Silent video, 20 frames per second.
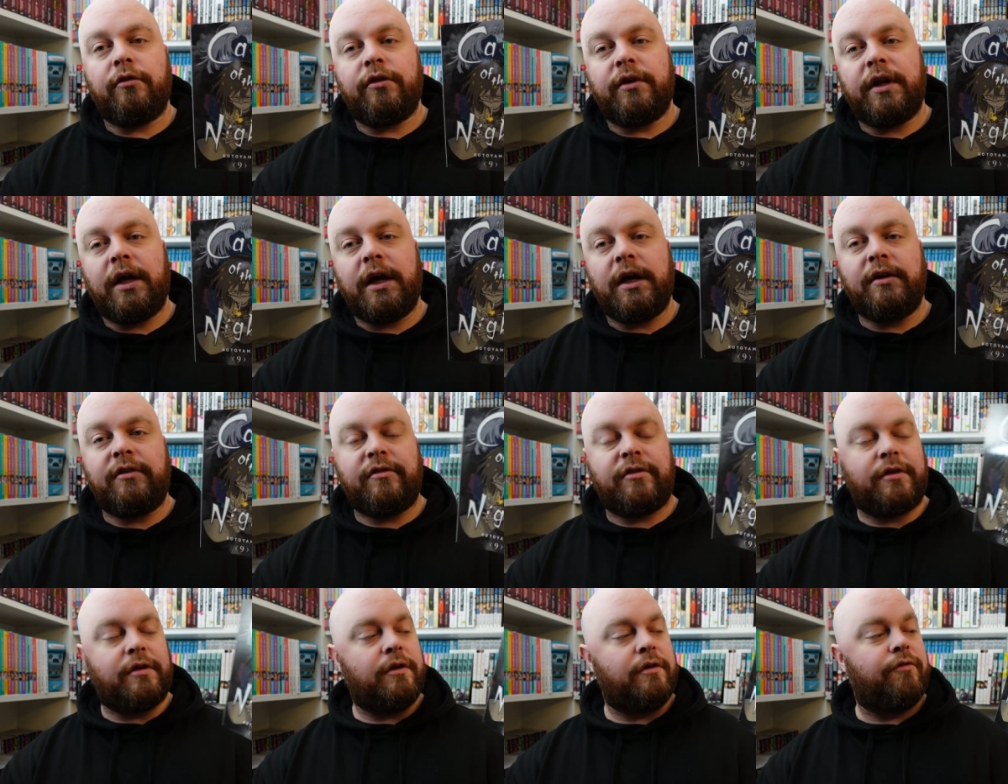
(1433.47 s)
of the
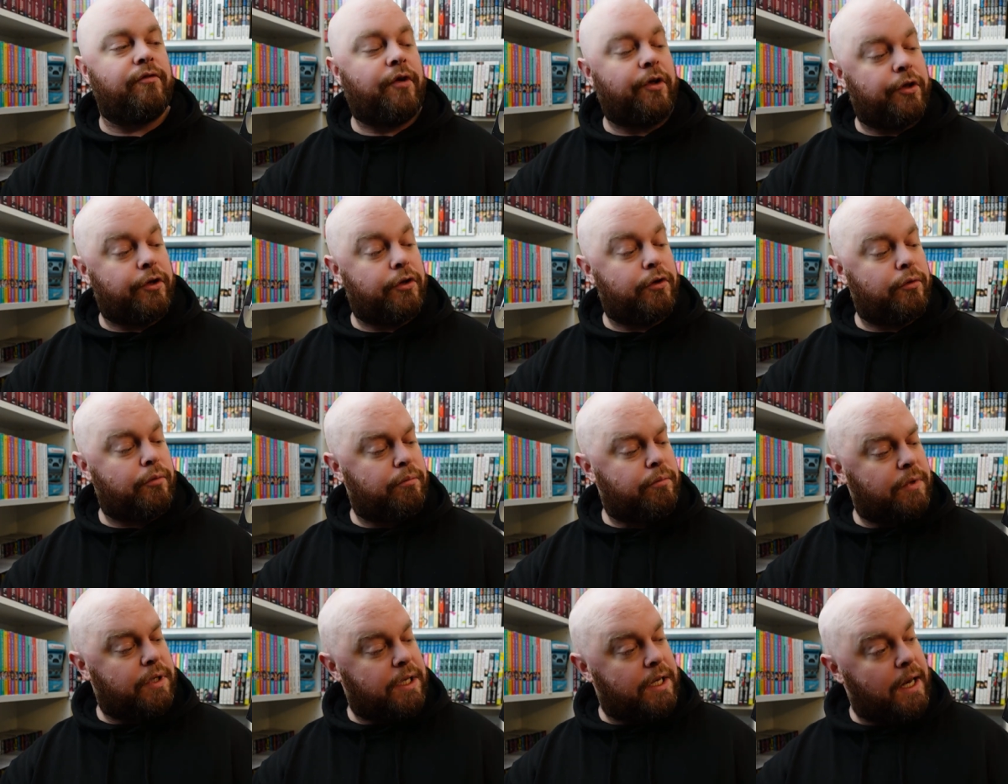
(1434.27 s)
Night,
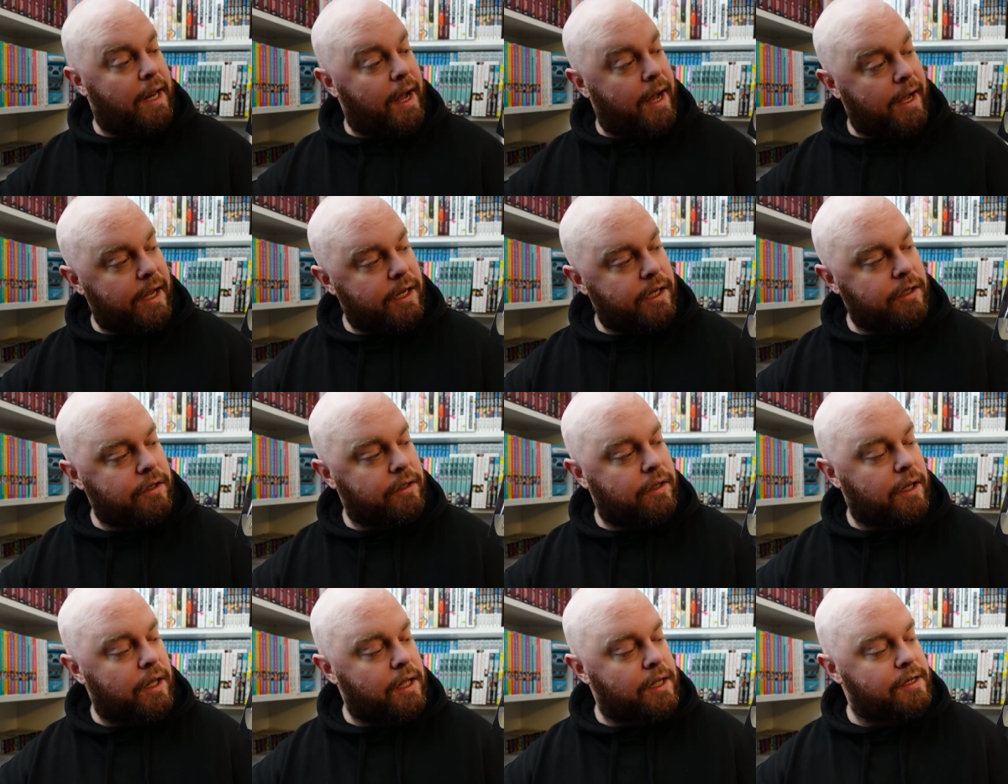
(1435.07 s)
Volume 9.
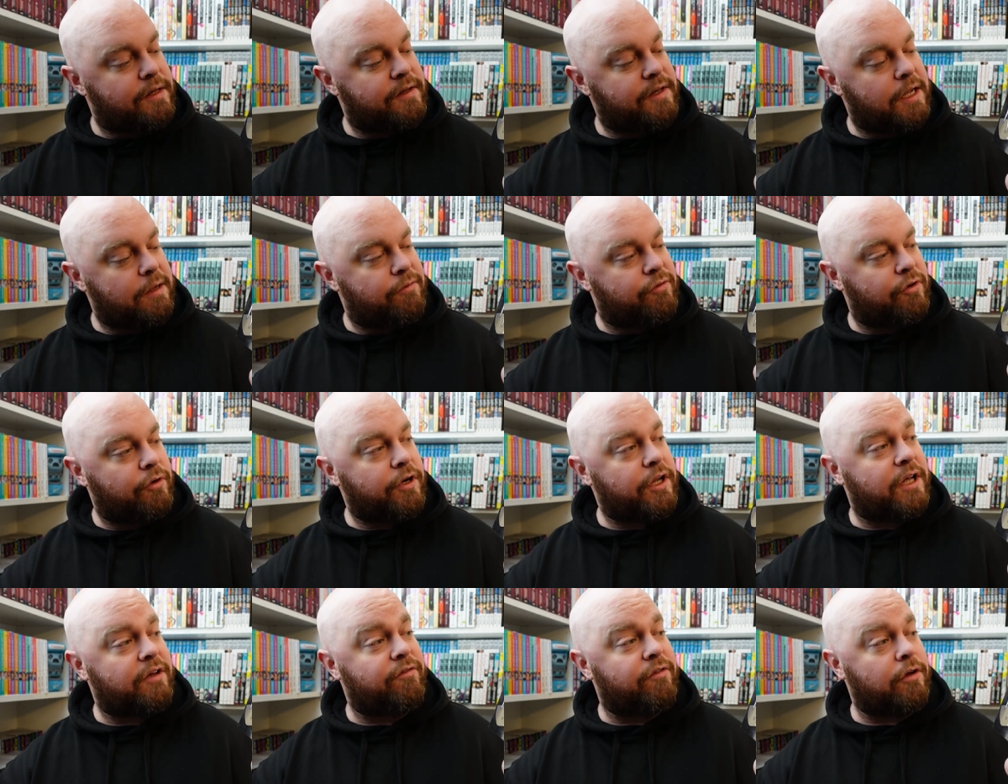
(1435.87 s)
God damn, it's
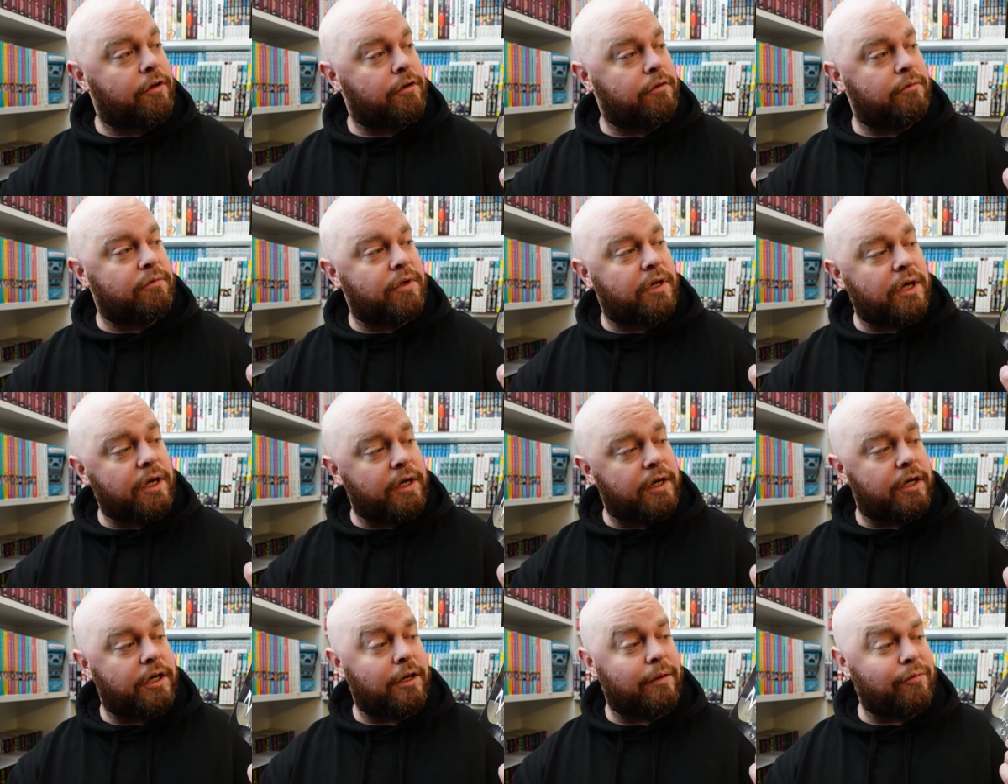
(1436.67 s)
already at Volume
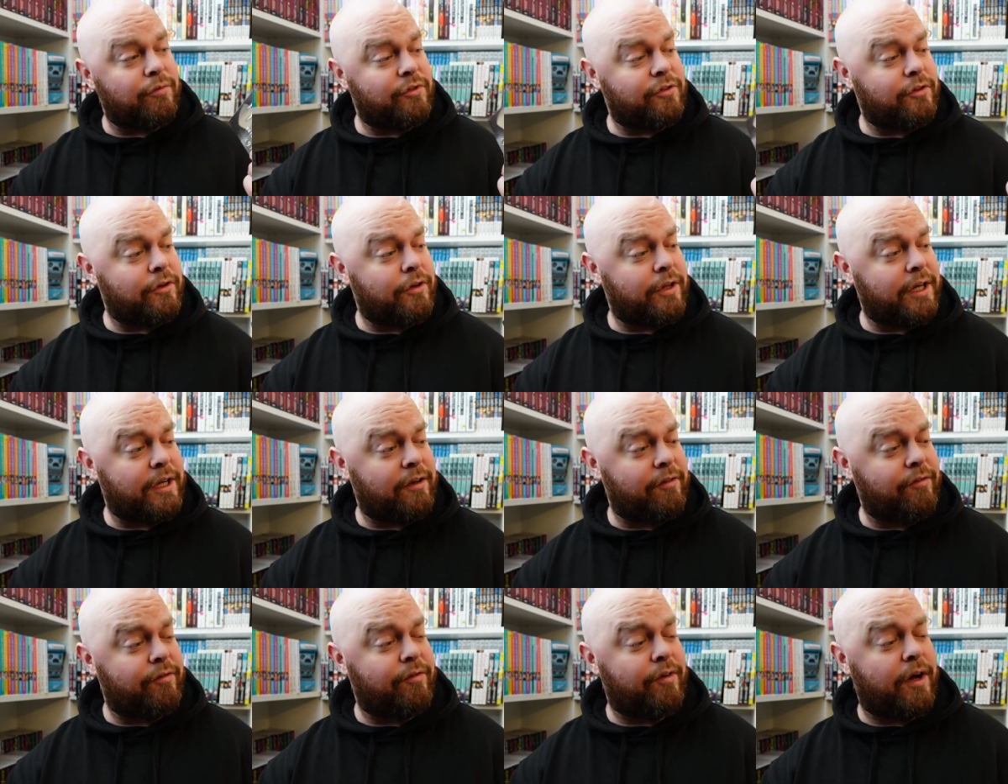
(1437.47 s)
9, and I'm still like
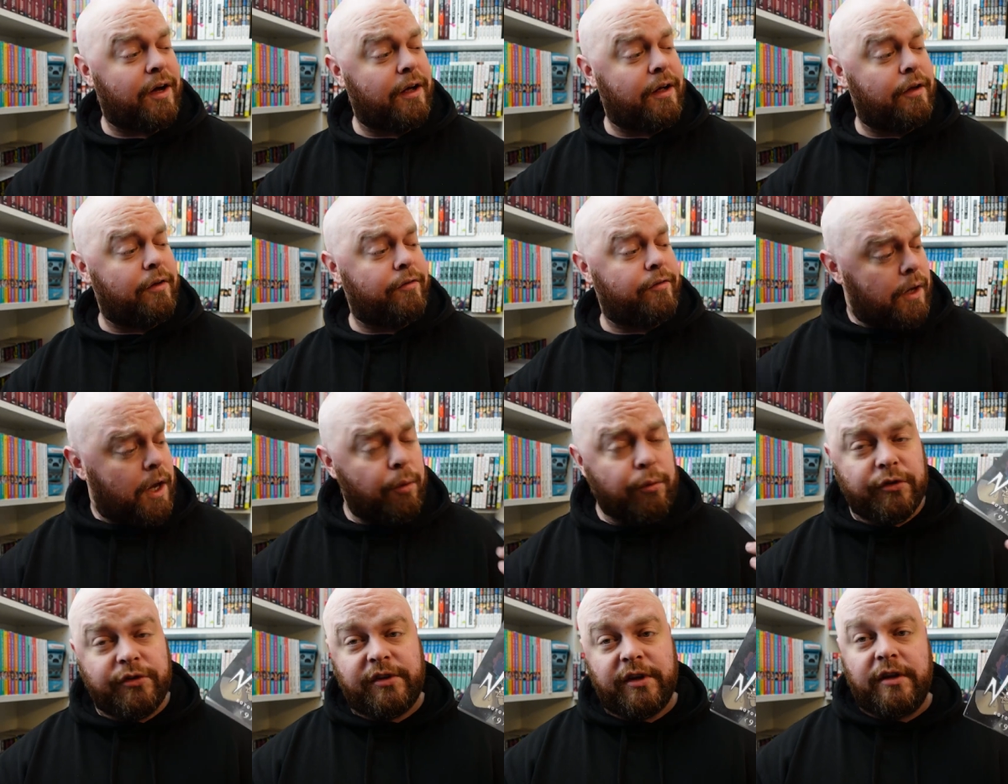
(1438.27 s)
at 5. I
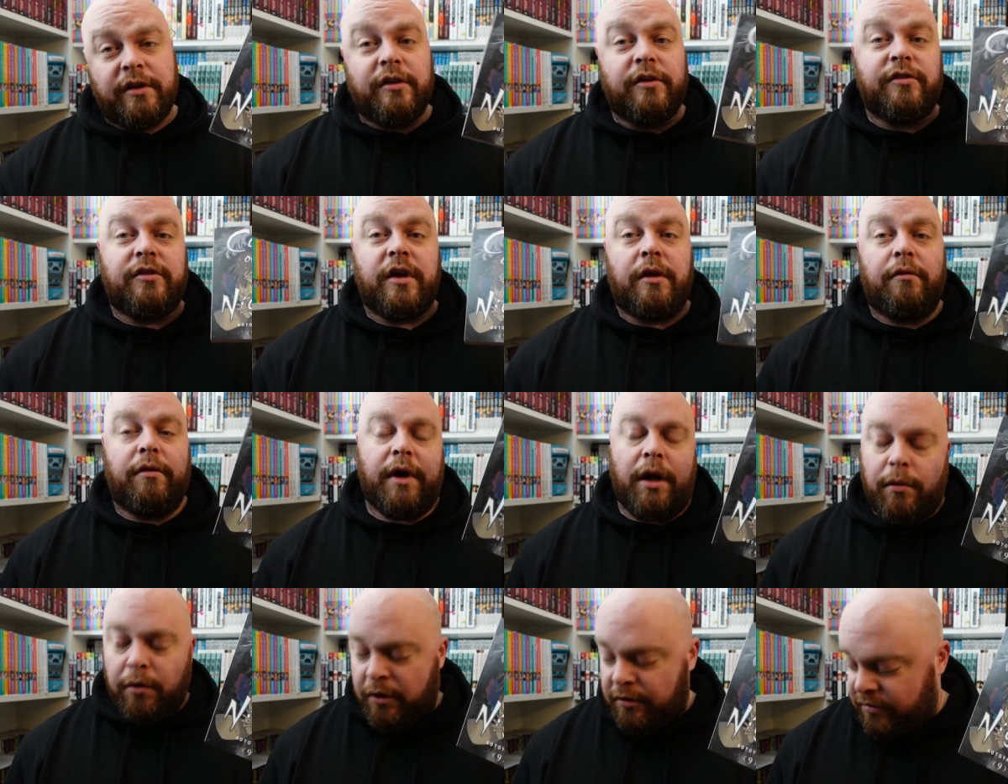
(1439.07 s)
will say this, when
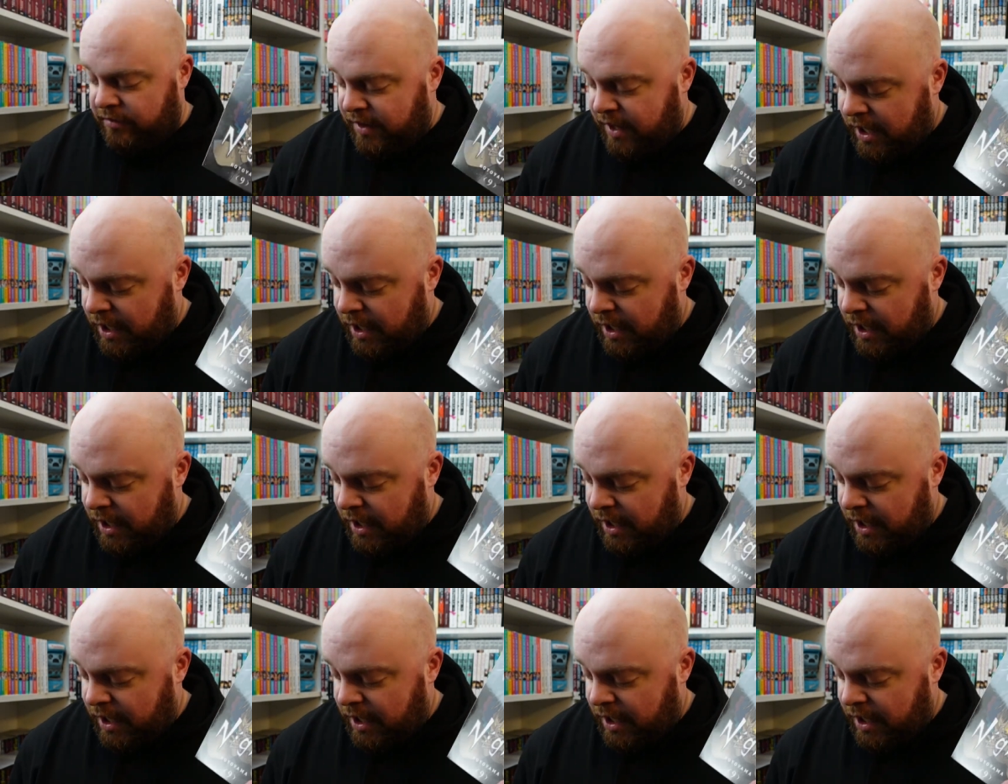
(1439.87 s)
I watched the